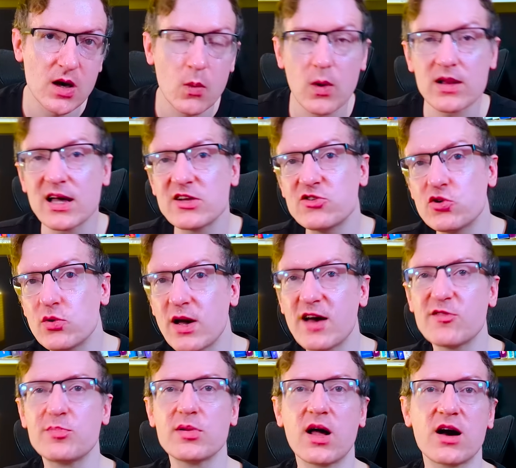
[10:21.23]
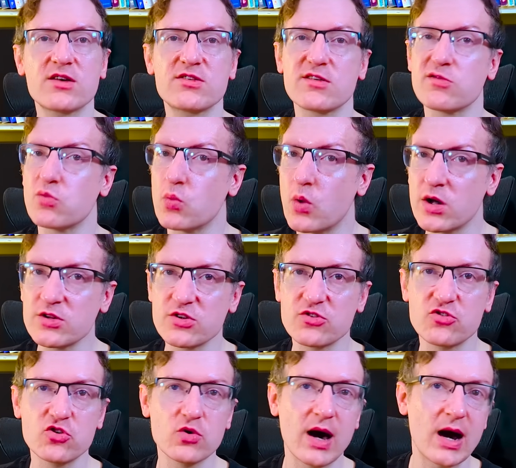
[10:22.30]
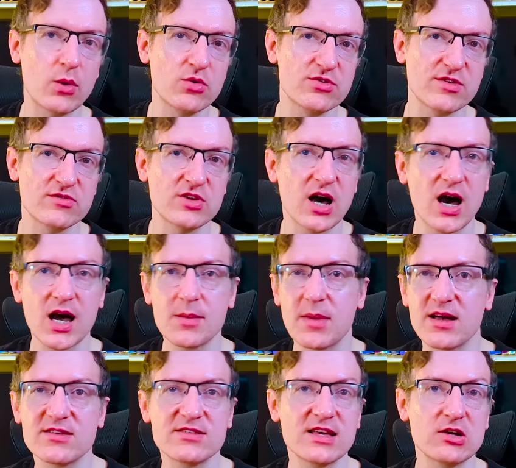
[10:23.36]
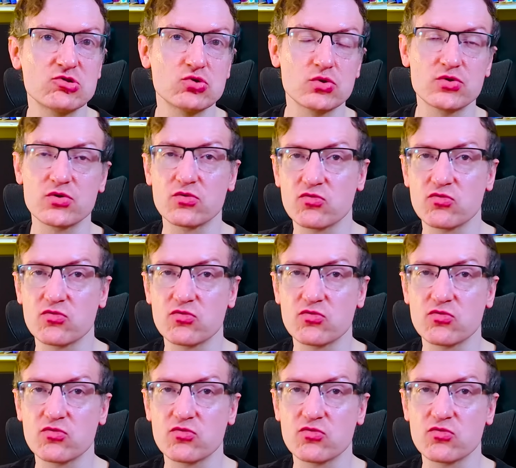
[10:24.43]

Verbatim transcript: While I do have blocks of 1 to 2 hours of time I schedule to